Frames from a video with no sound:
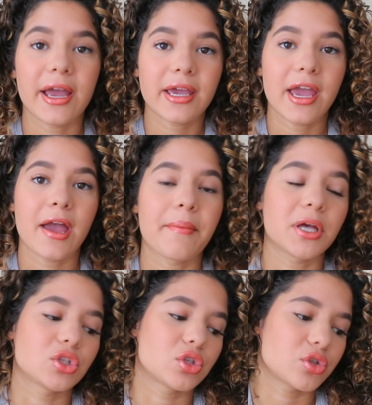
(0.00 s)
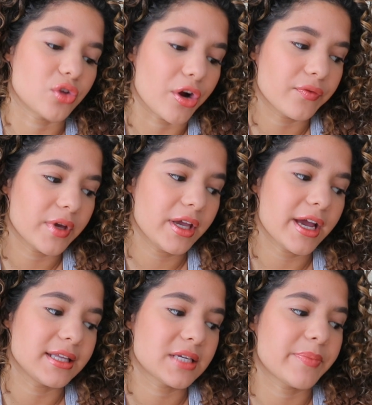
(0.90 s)
I am starving.
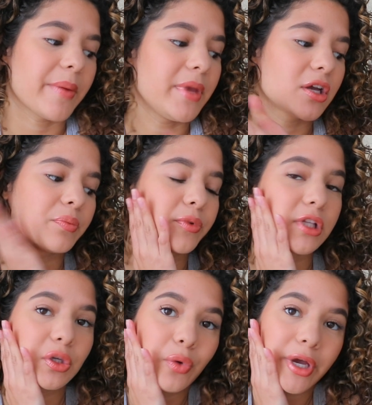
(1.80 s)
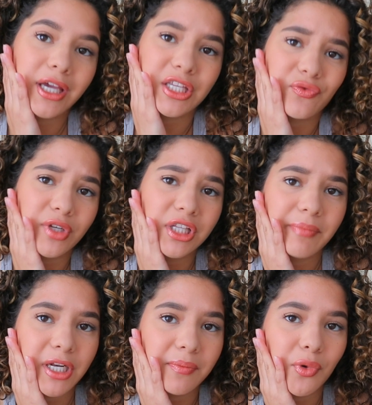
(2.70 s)
I did my makeup really quick. It's really
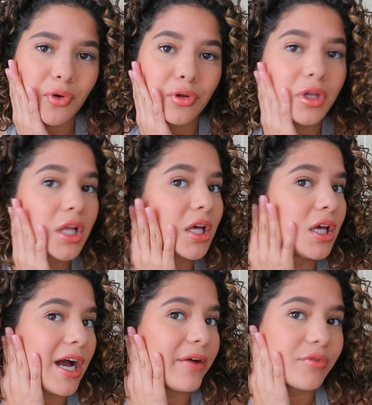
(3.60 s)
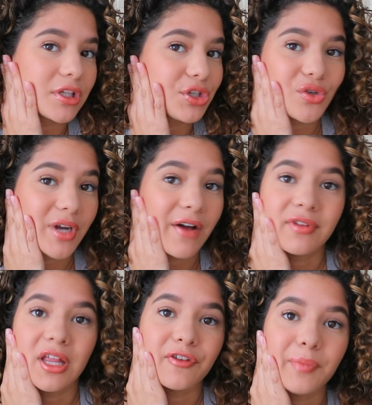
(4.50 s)
minimal. I really don't have
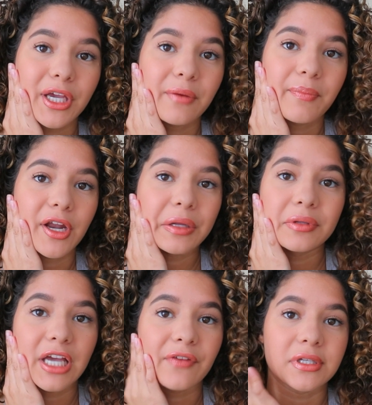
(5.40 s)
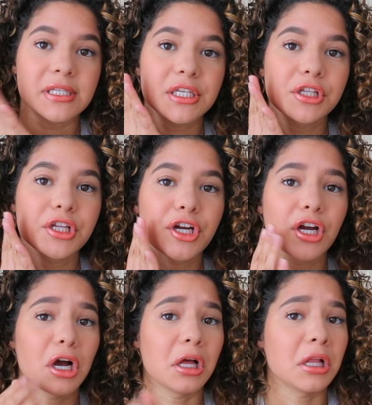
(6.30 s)
a lot of makeup on. I only have
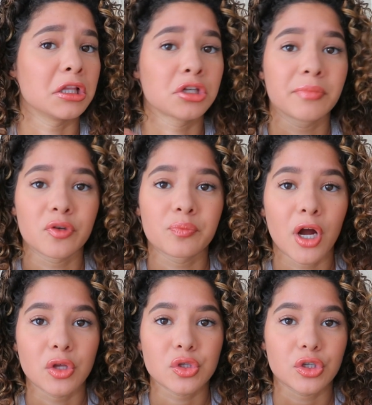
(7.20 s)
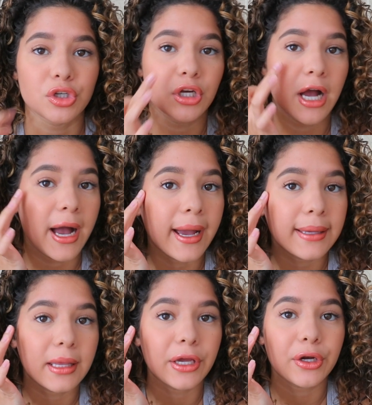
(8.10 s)
concealer, a little bit of bronzer,
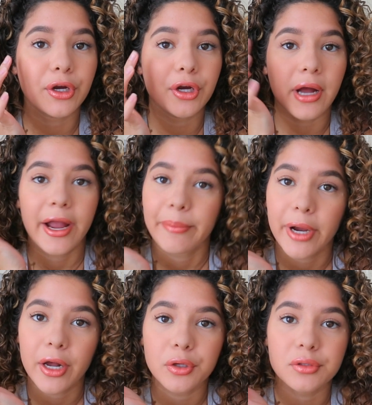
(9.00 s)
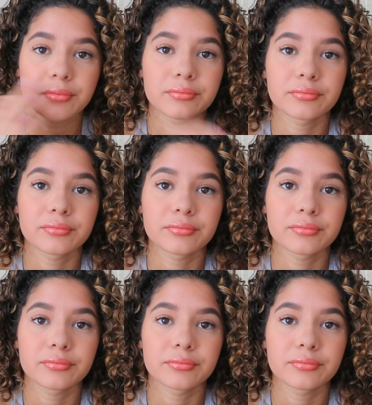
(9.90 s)
highlighter, eyebrows,